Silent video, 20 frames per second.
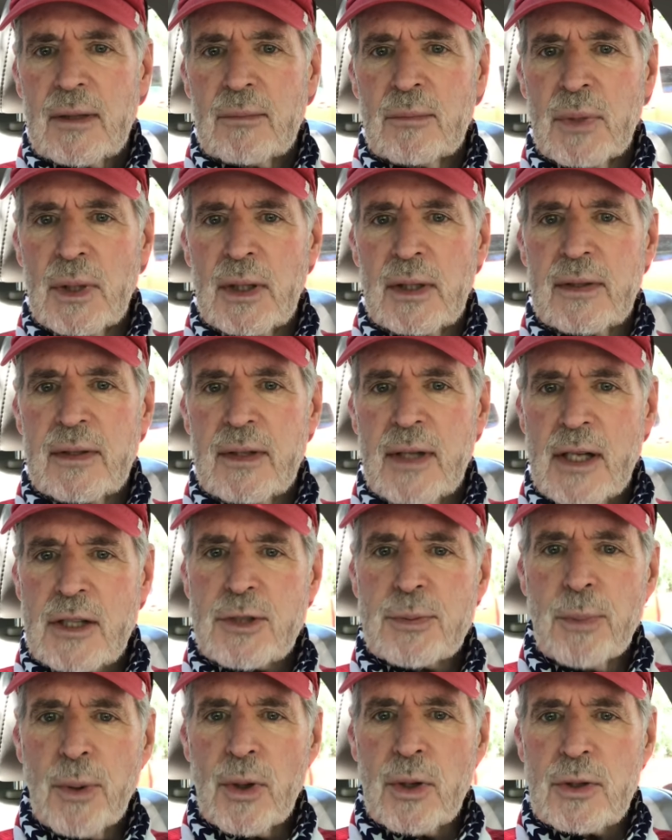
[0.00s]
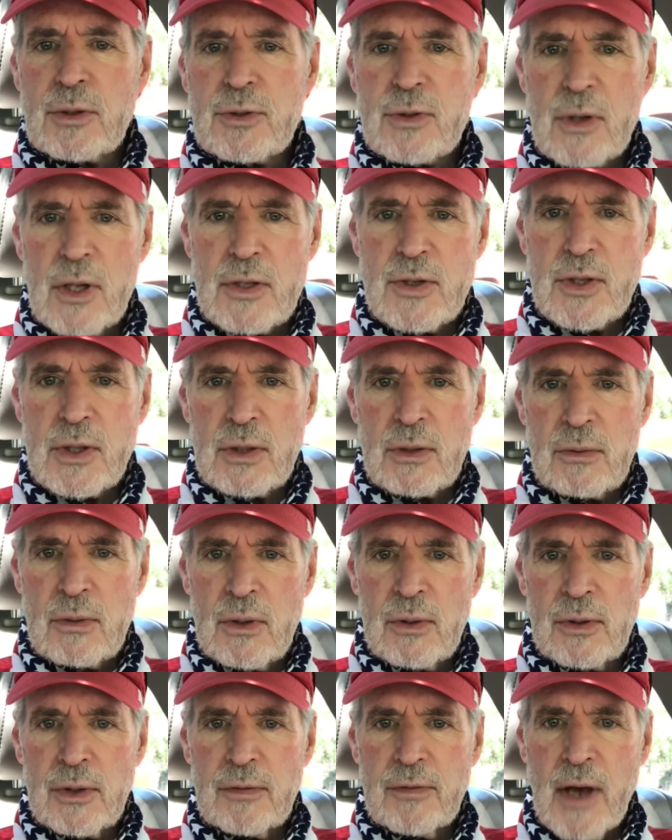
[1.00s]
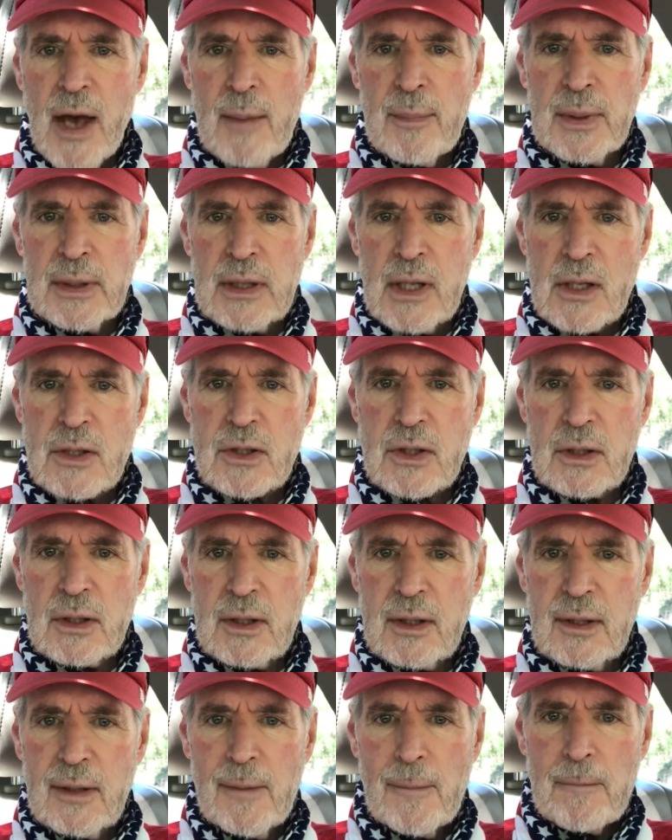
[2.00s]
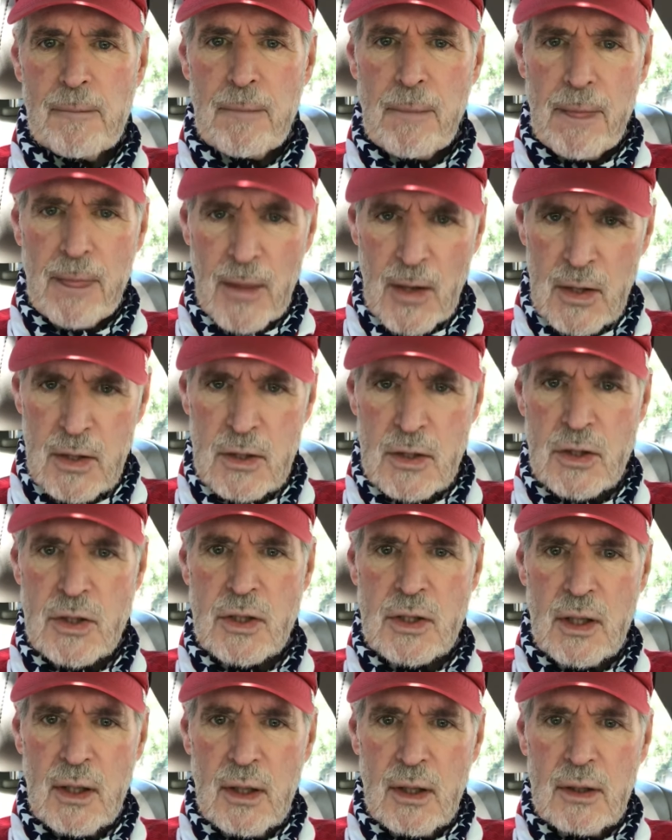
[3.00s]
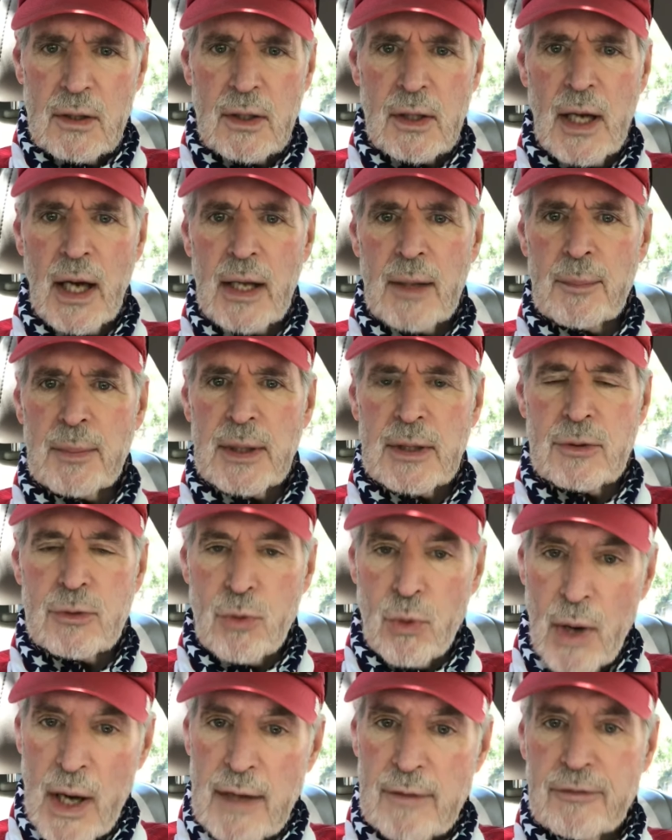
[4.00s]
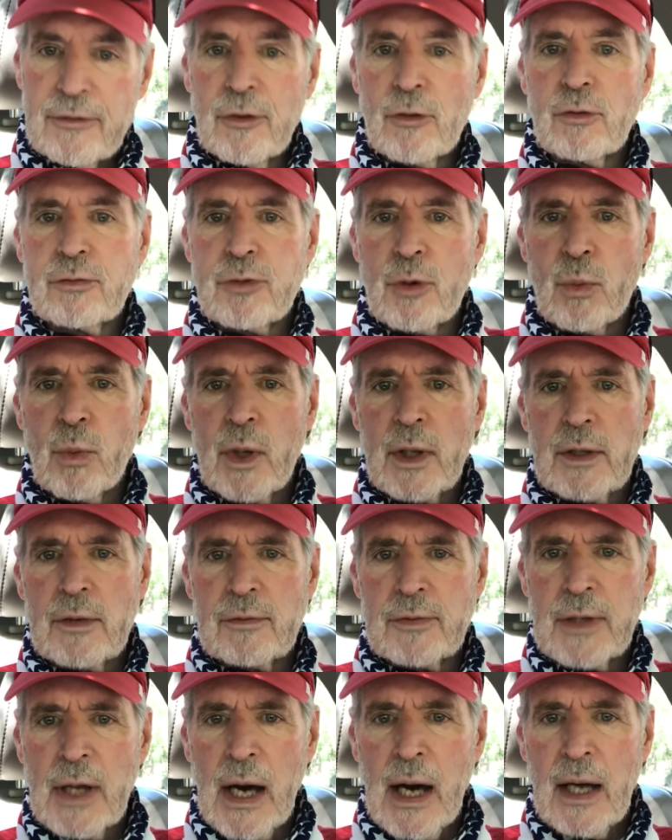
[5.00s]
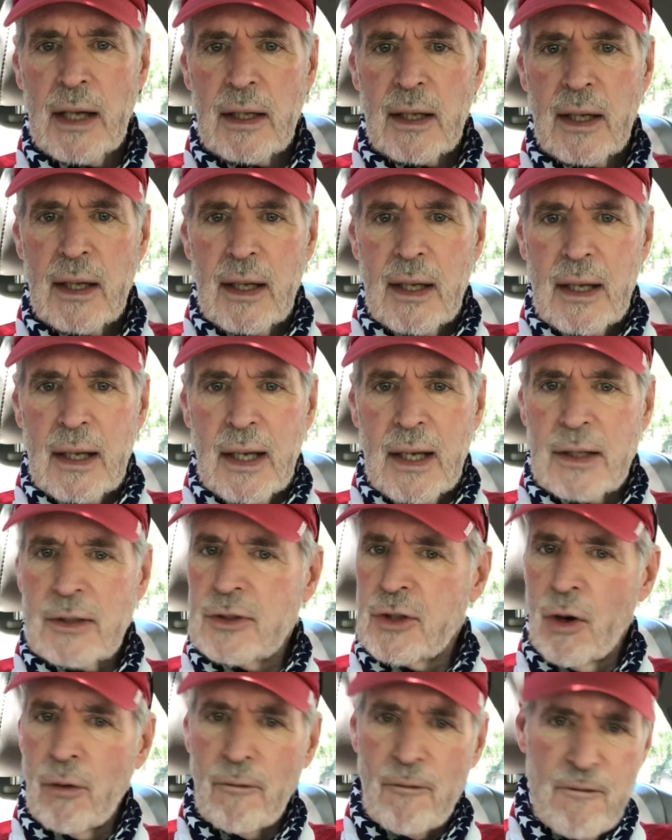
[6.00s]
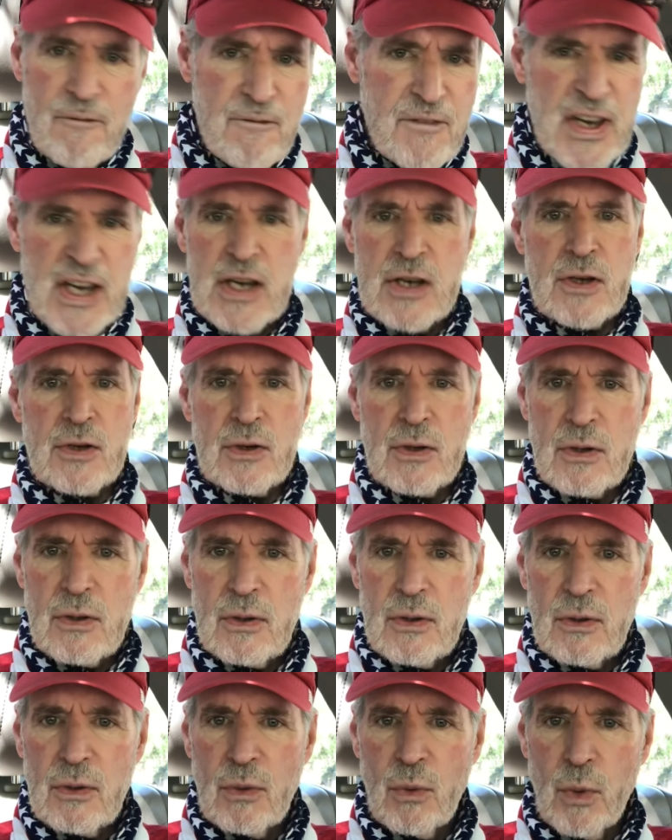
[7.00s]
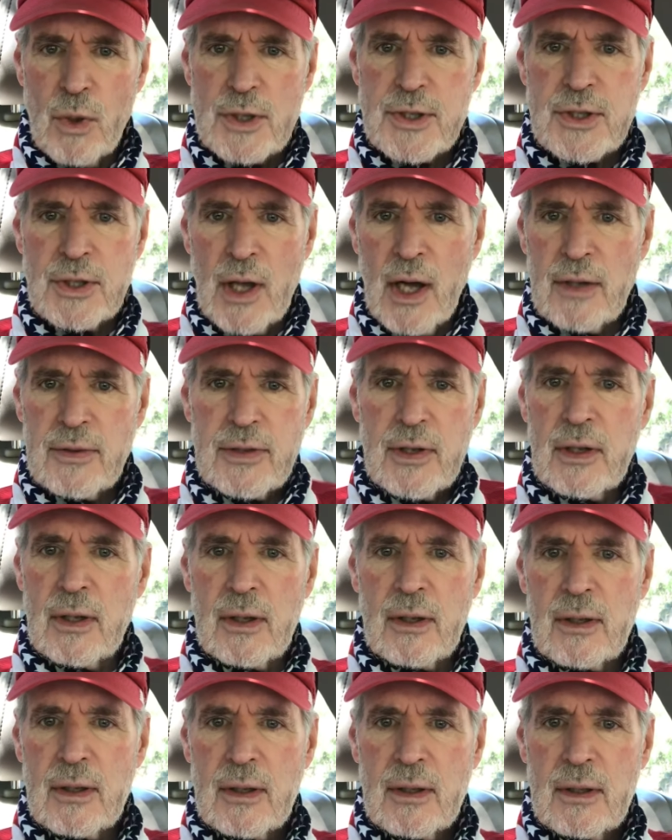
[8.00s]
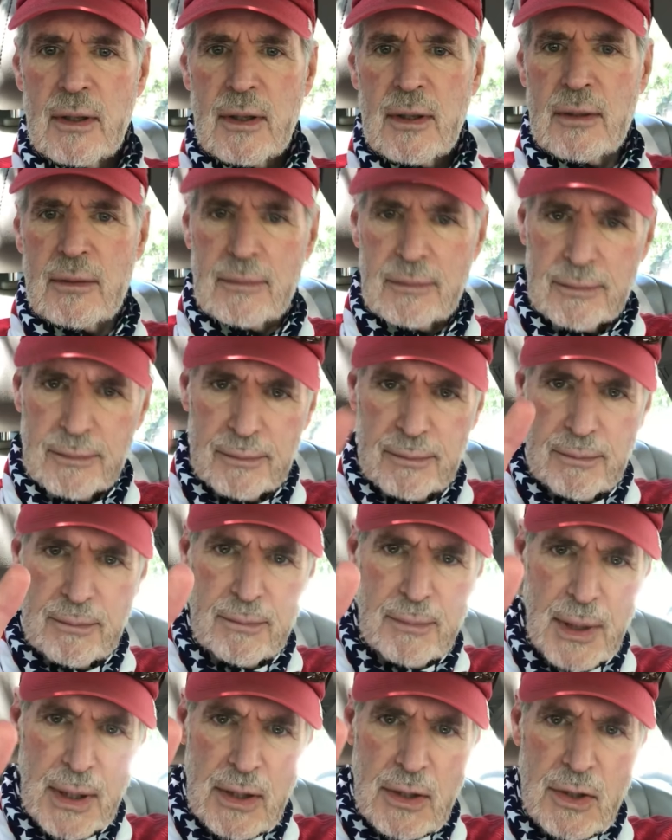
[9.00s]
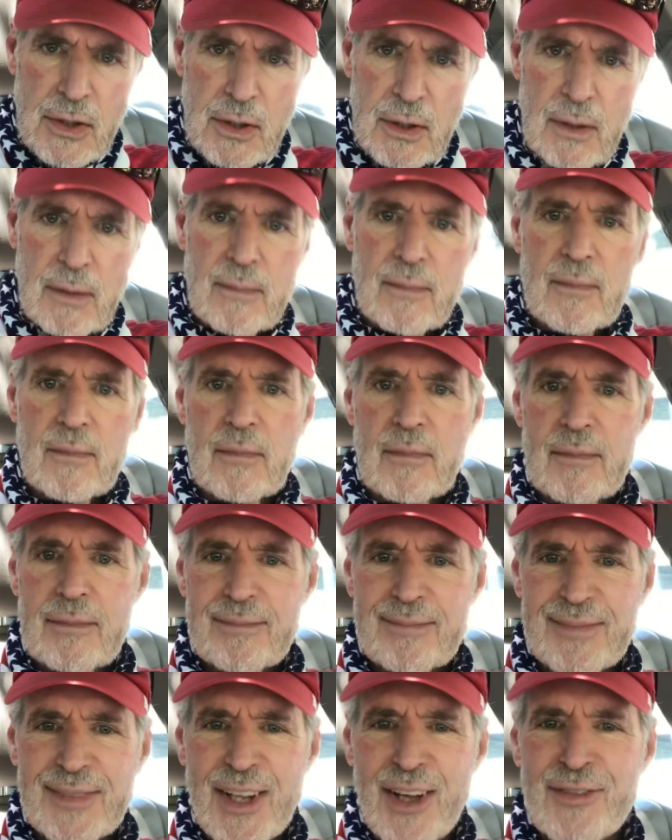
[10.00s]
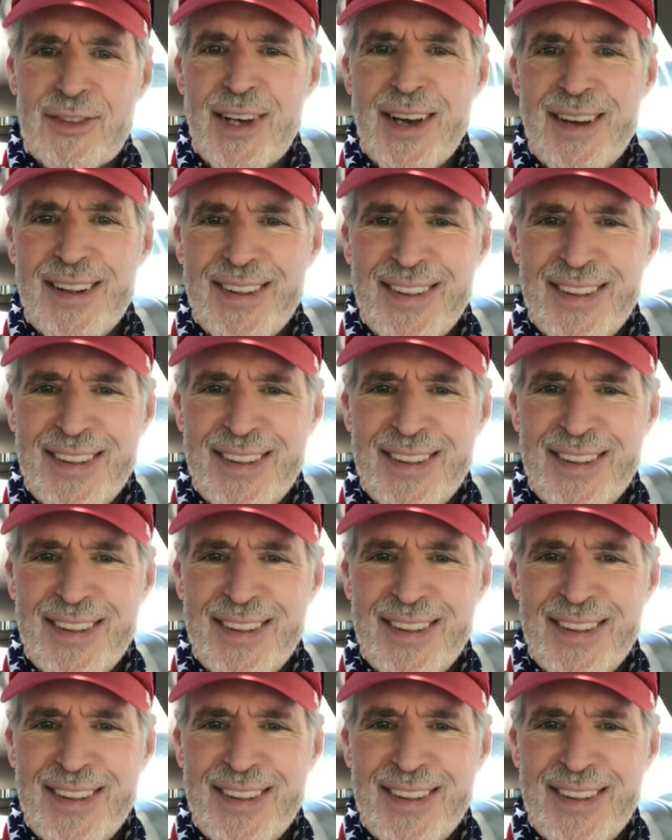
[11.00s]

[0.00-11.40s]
But that's part of trudging the road of happy destiny is you got to be grateful for what you've got and don't fear what's not there. Peace. Love you.